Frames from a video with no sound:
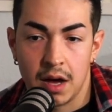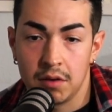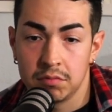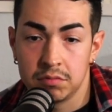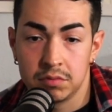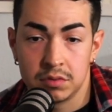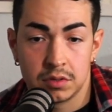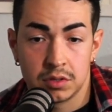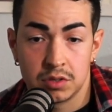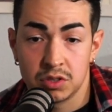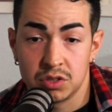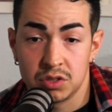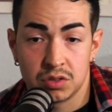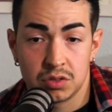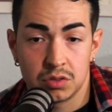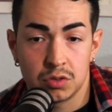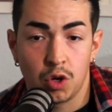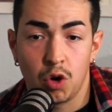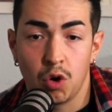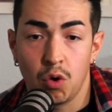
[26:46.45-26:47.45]
was just
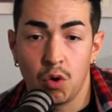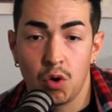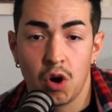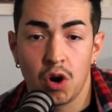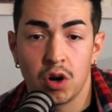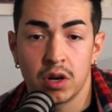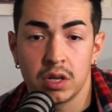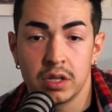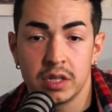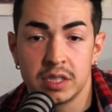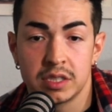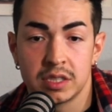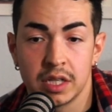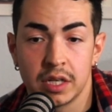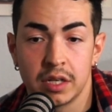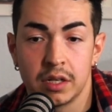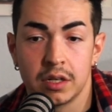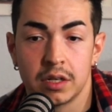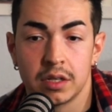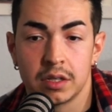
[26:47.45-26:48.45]
wholeheartedly
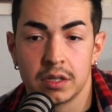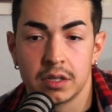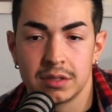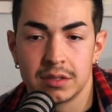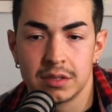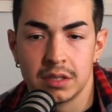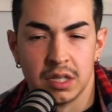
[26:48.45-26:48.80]
set on